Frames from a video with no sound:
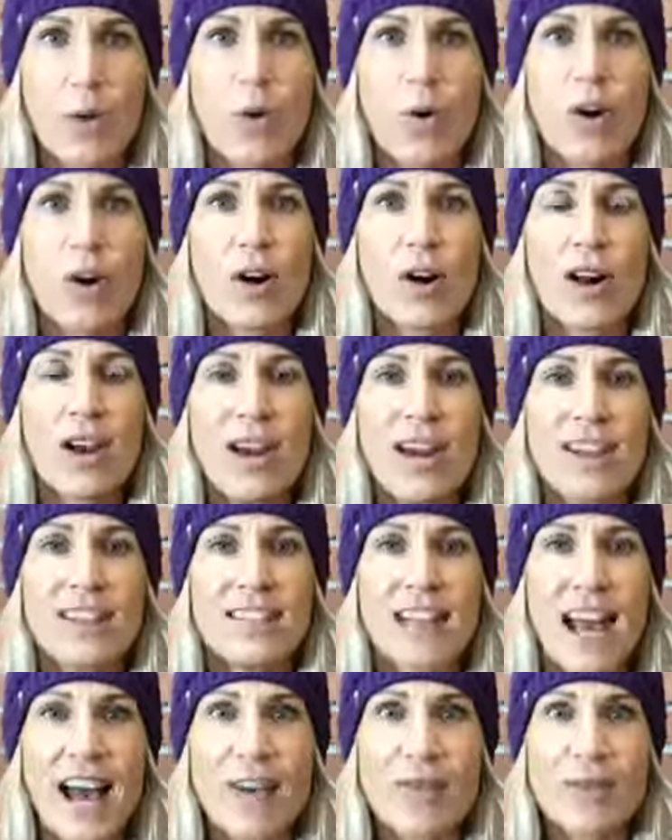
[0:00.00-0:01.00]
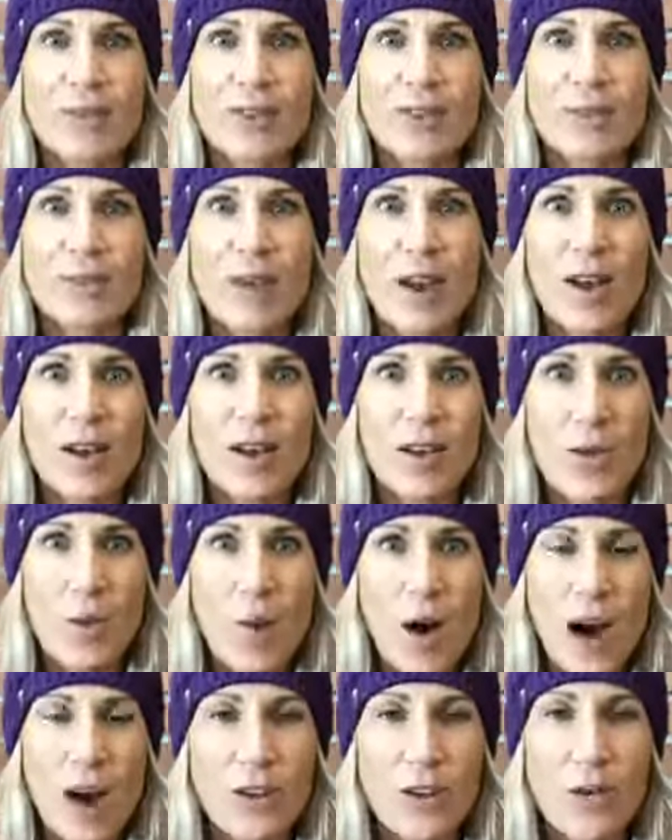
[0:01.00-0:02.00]
or to have her smell in the
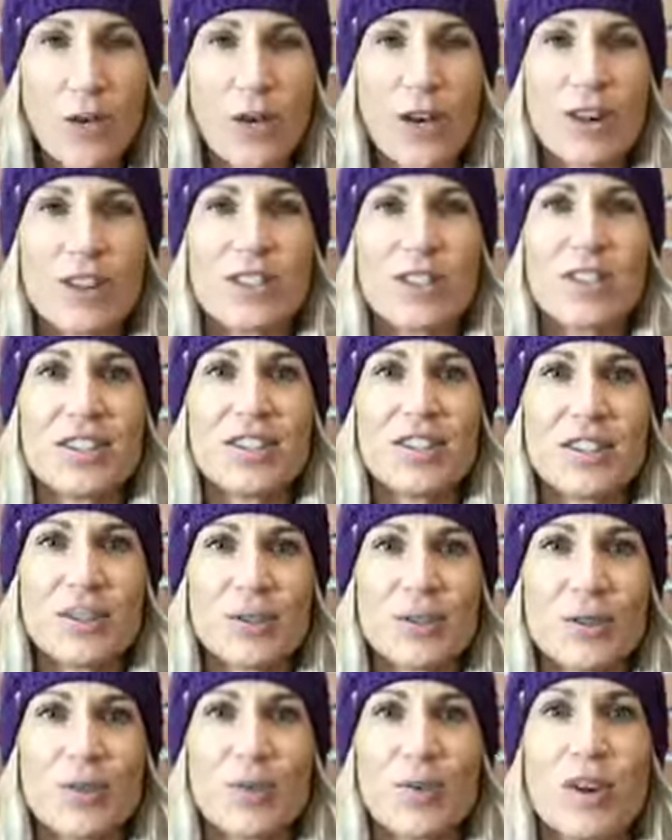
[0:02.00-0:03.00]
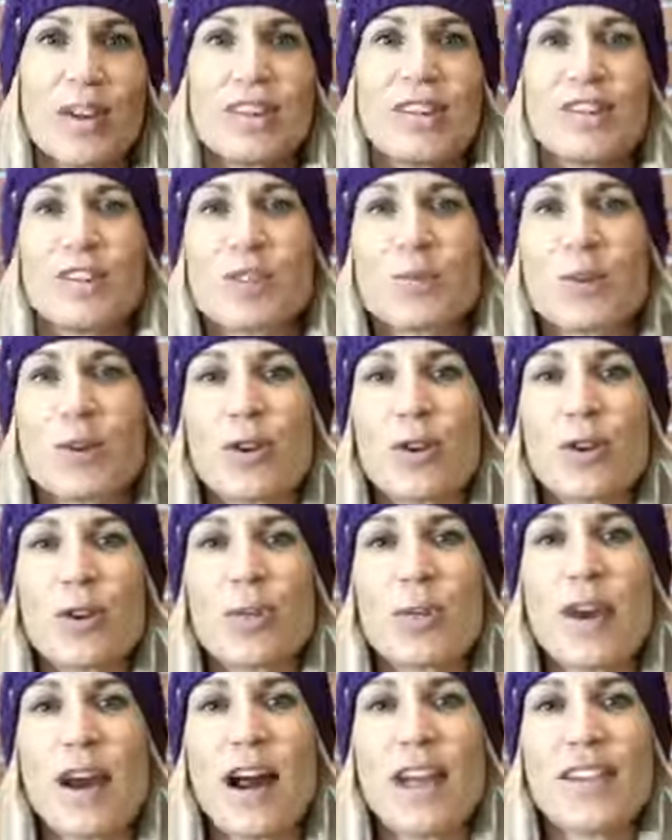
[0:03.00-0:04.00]
wild orange and the Citrus Bliss and just put a little
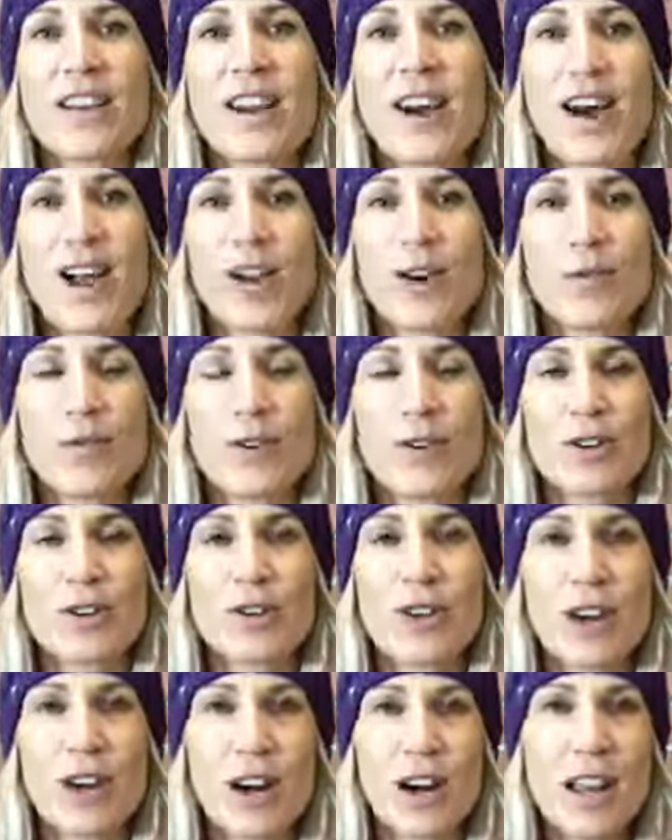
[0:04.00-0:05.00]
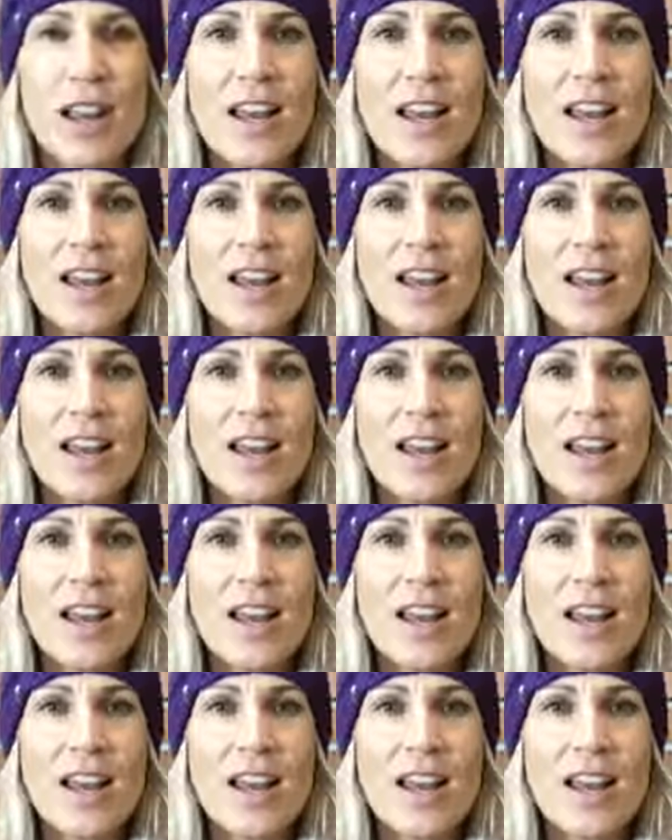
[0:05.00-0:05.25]
bit on the collar of her shirt